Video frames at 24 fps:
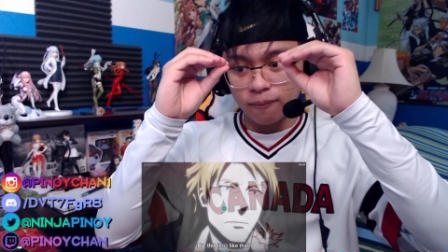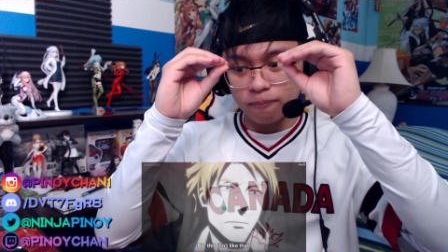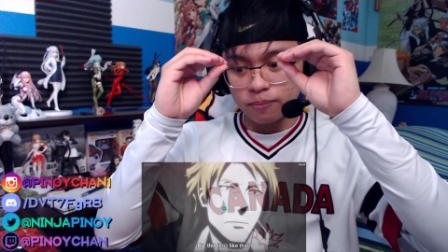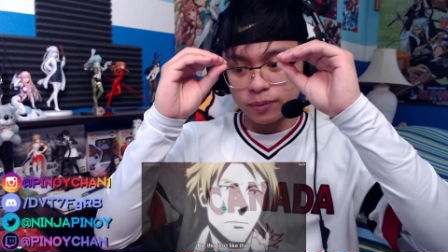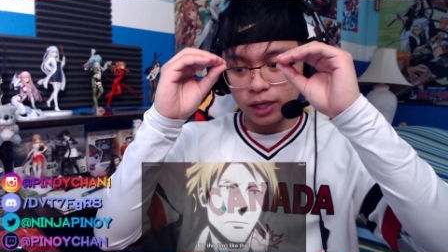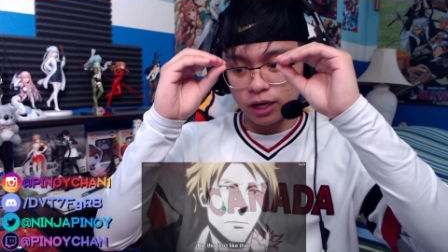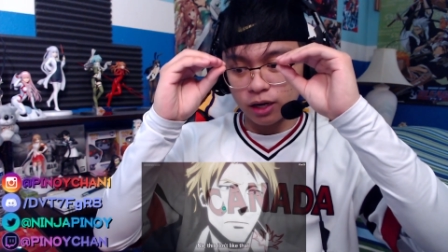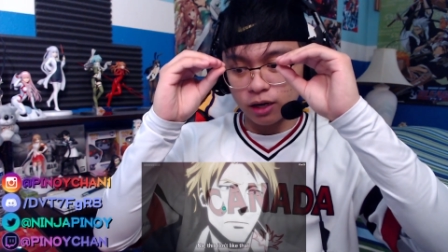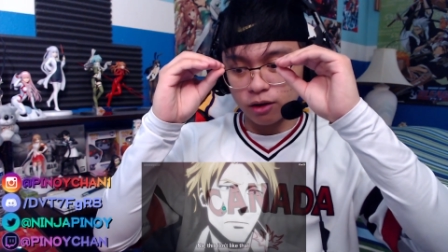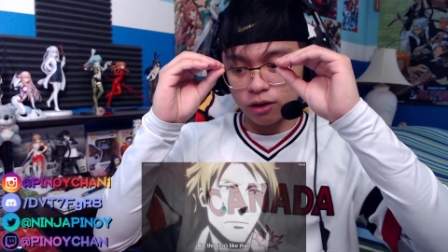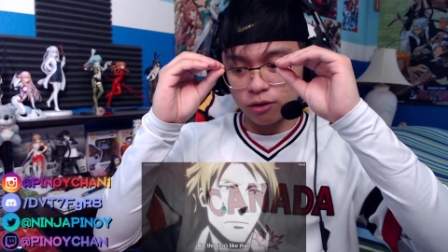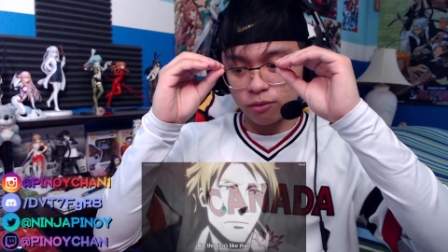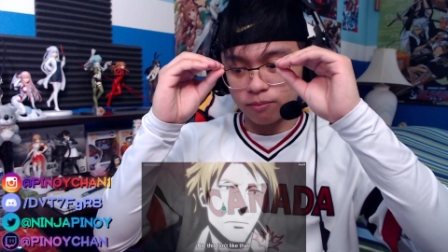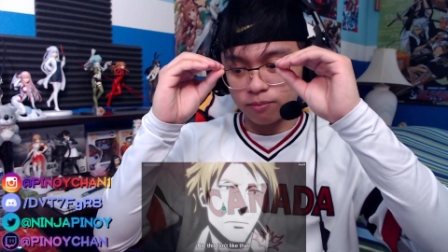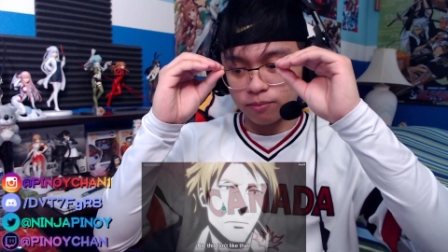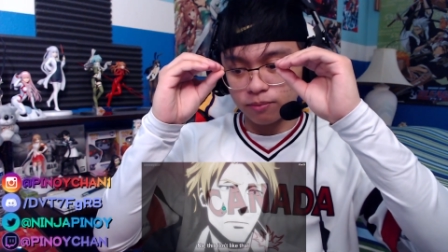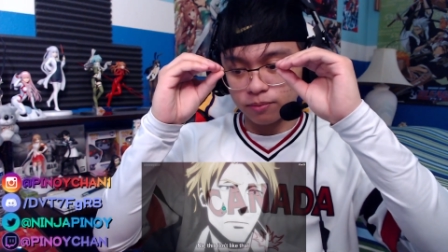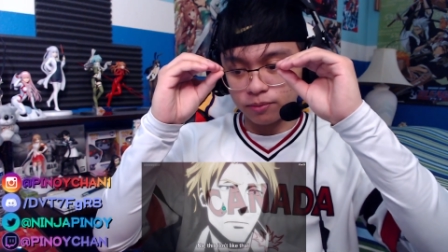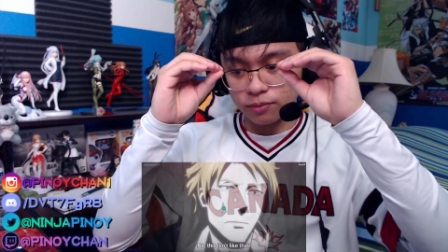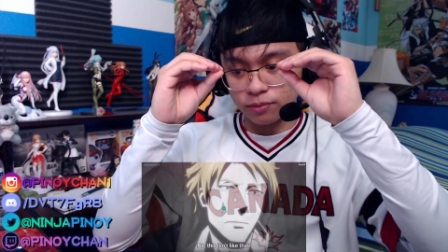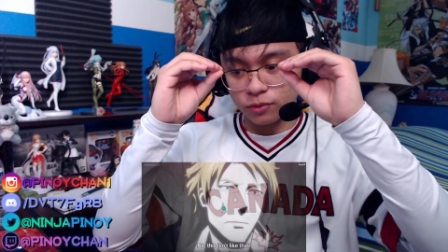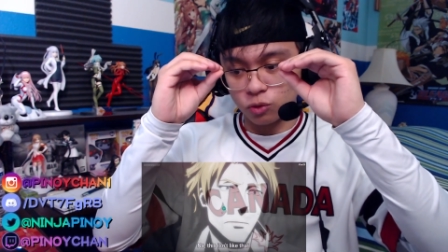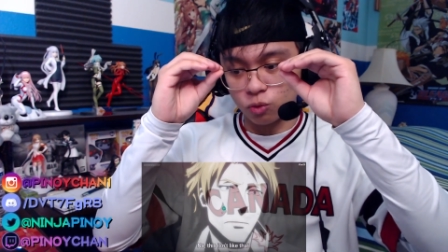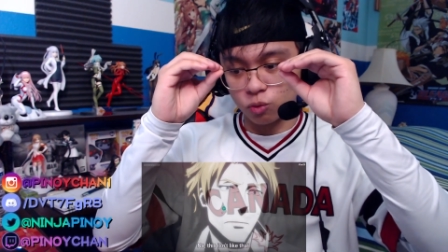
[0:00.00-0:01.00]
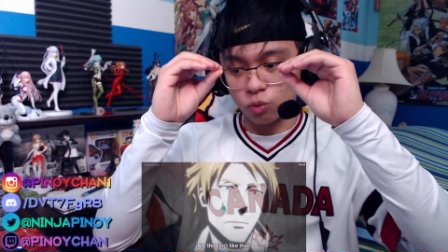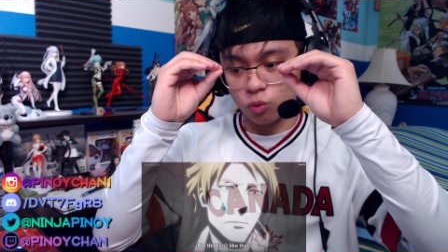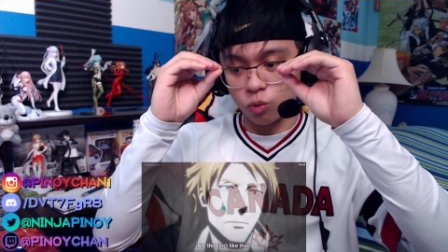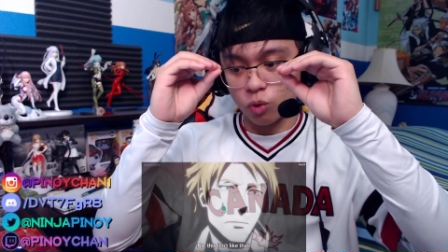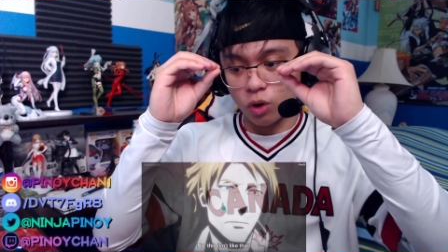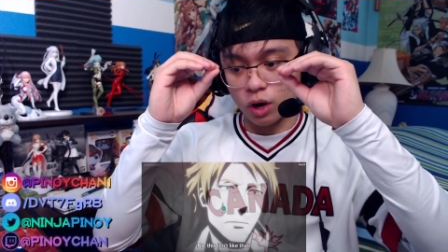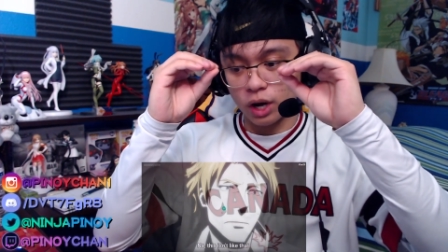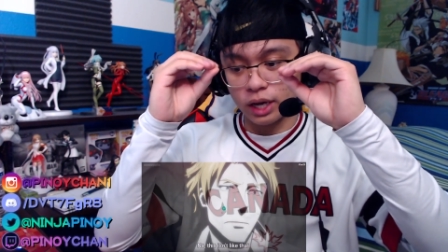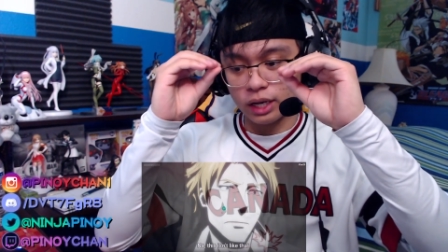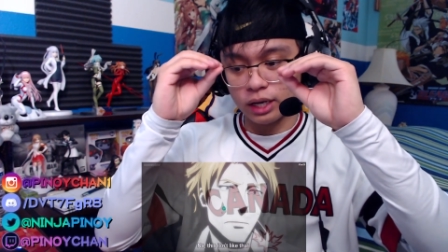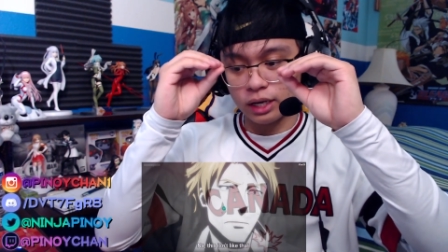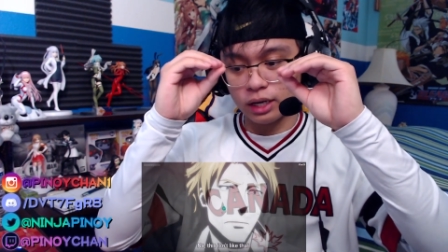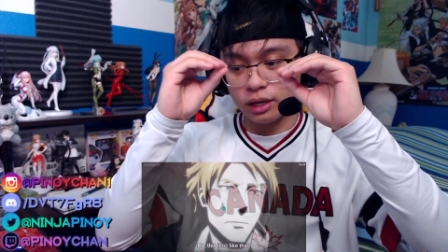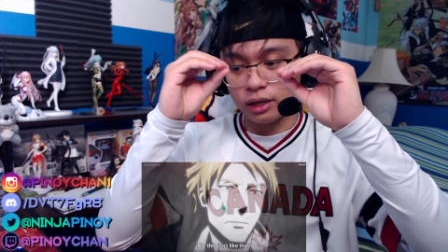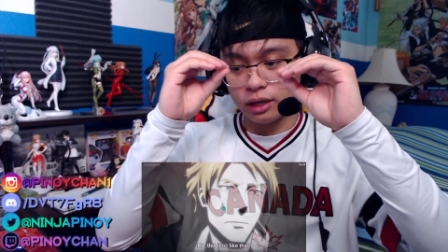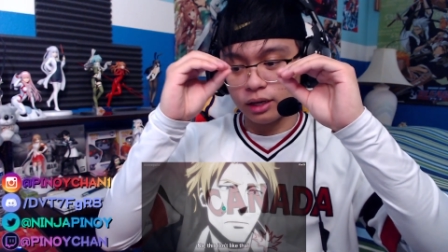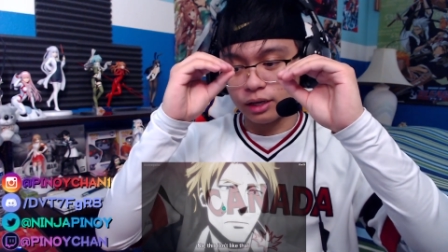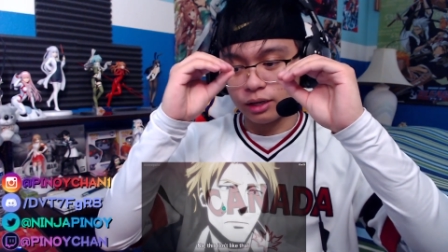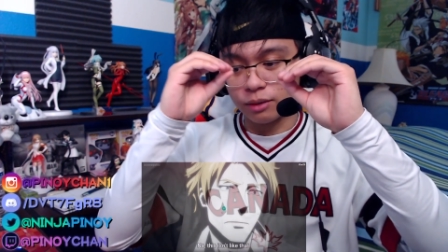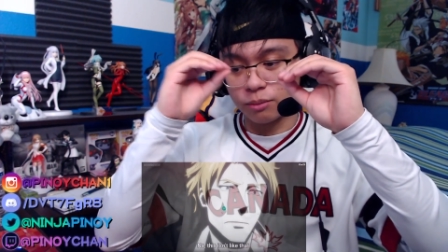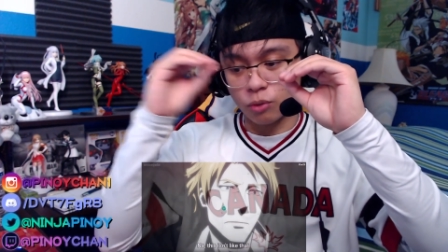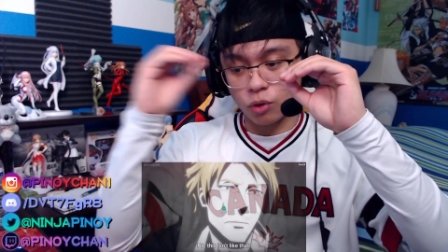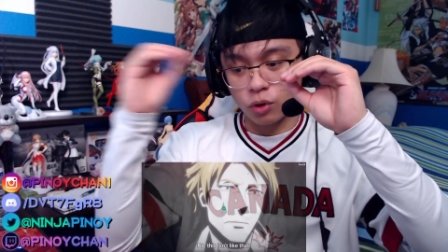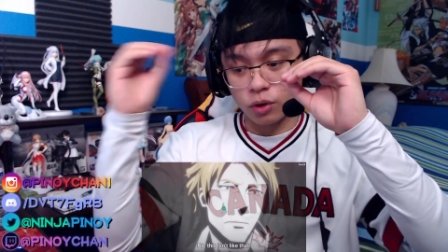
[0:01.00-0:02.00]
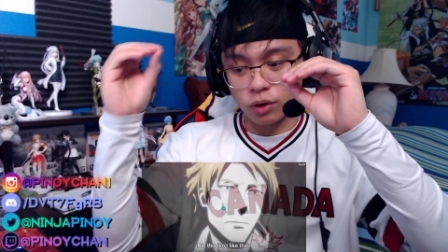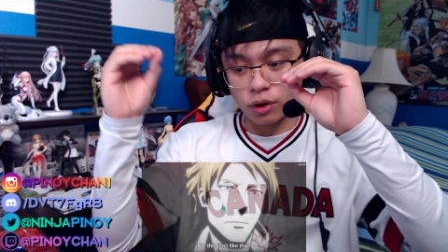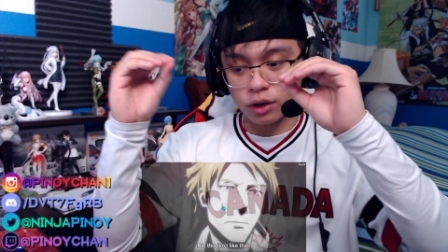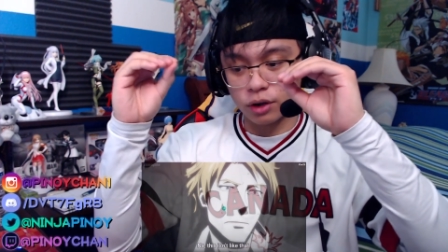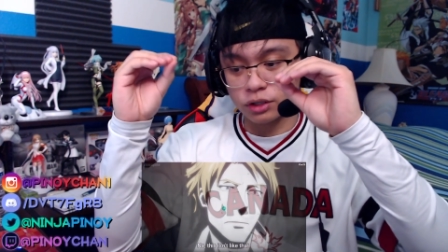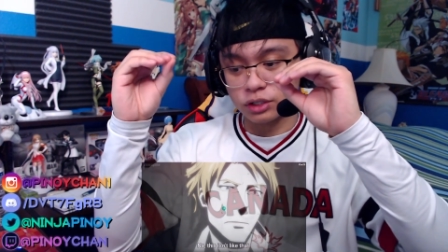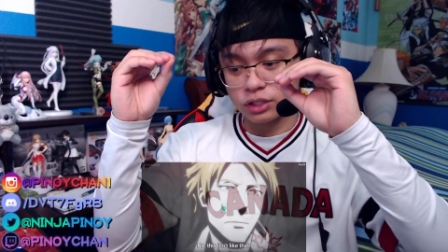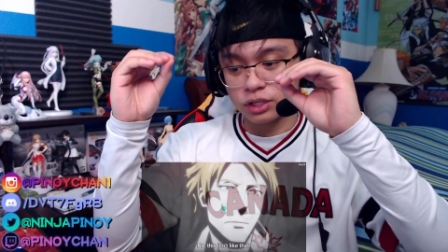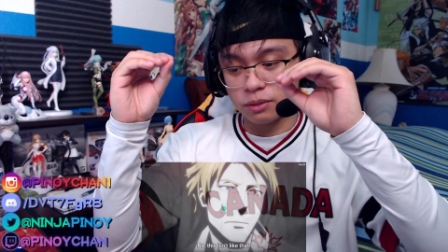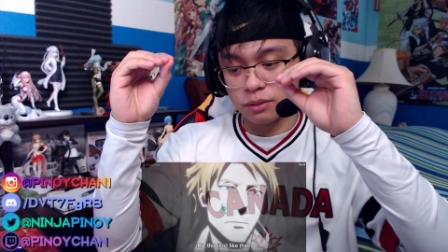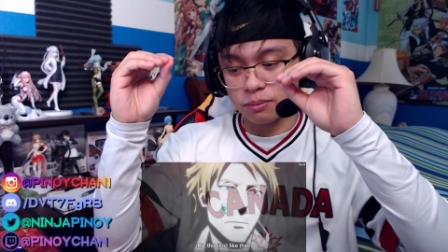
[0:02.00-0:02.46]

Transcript: Um, one in Moriarty